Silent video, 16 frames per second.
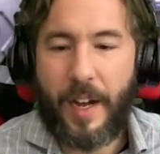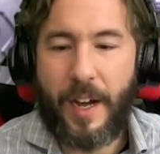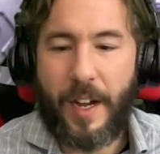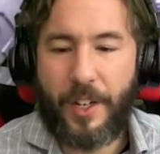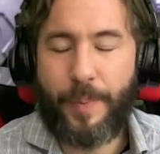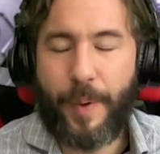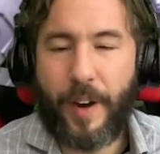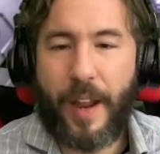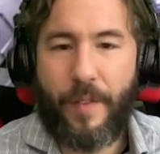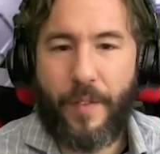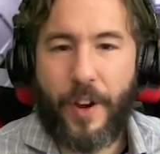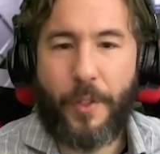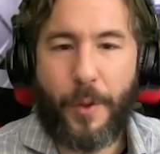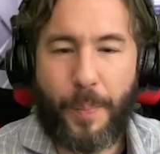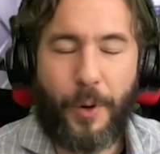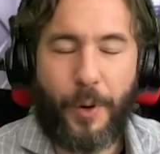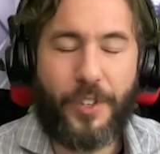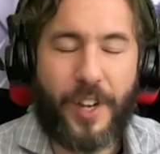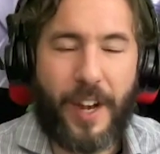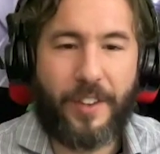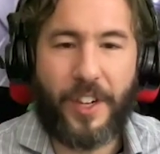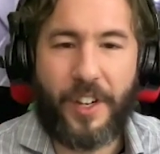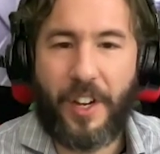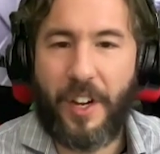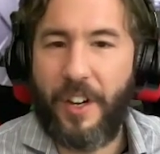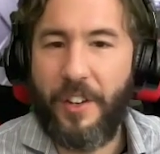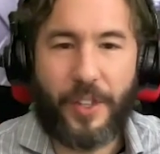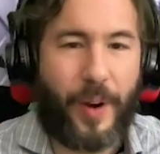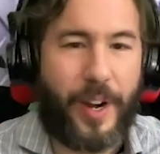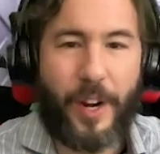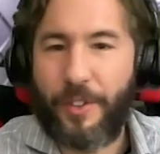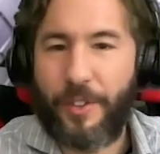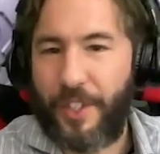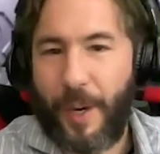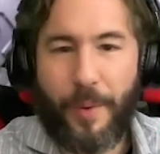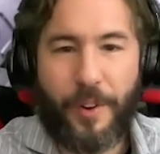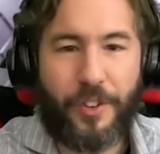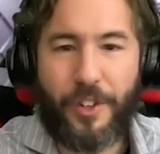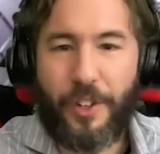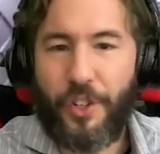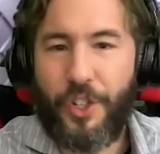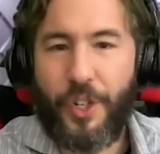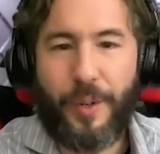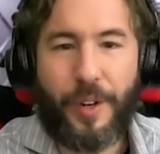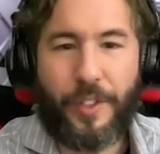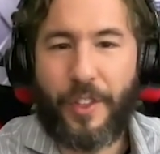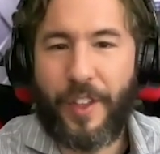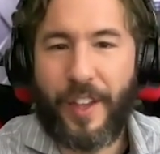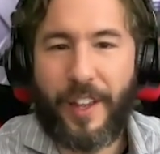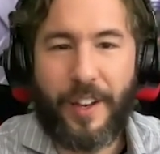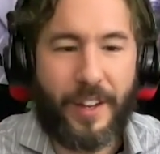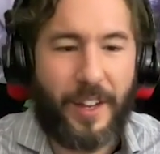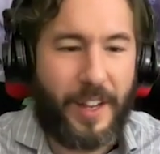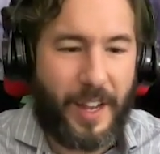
just about every other person has a gun. So I know someone is going to shoot at the thing.